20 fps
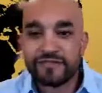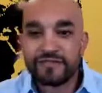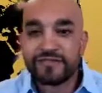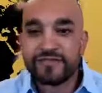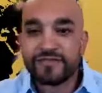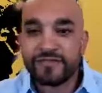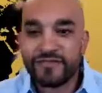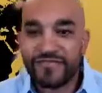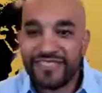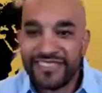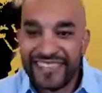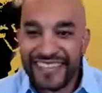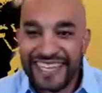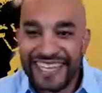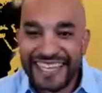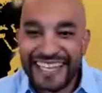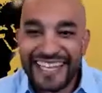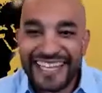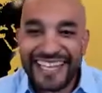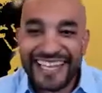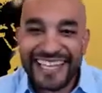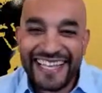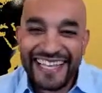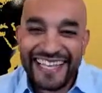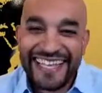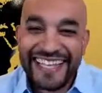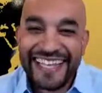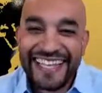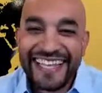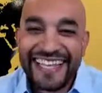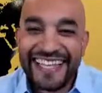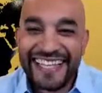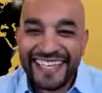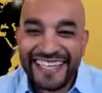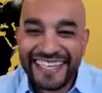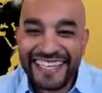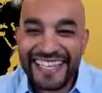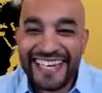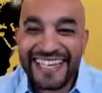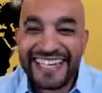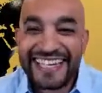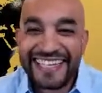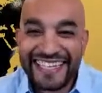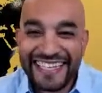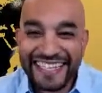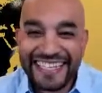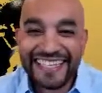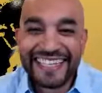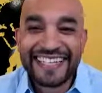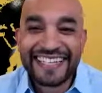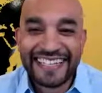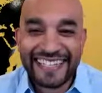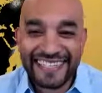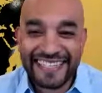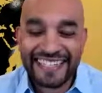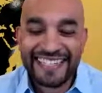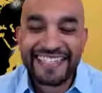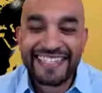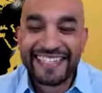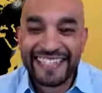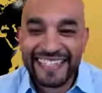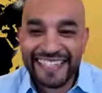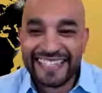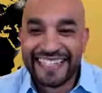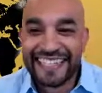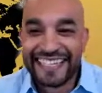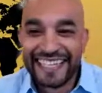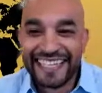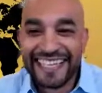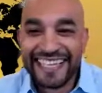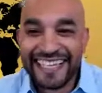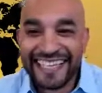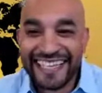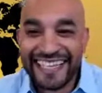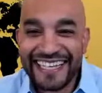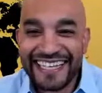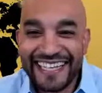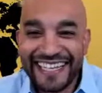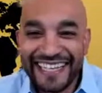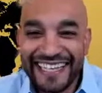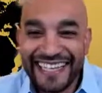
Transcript: No words are spoken by the person on screen.